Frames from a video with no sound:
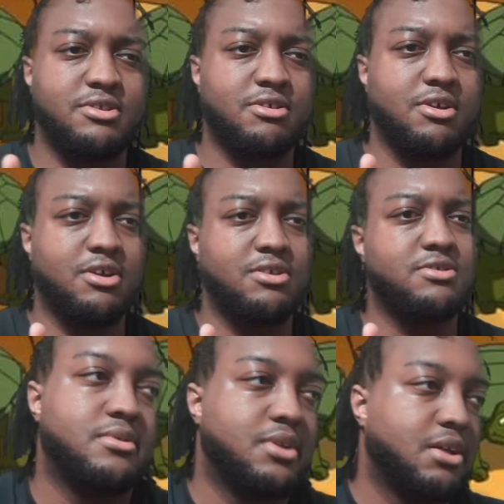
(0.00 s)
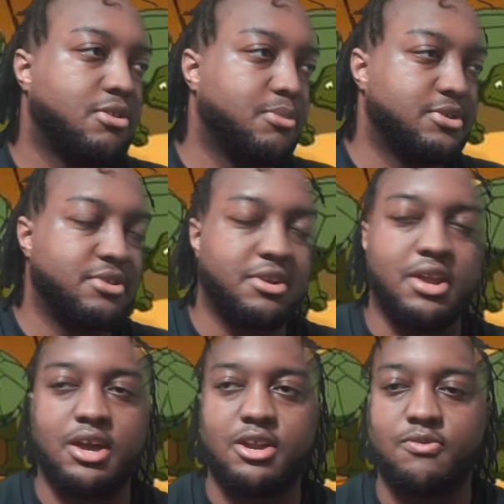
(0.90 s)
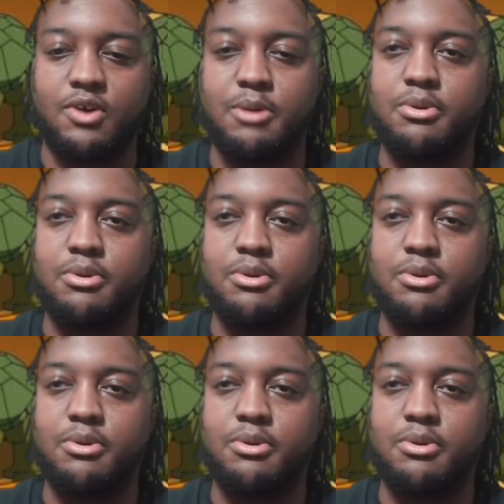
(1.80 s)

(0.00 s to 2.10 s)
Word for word: of the series. Not so much in a negative way,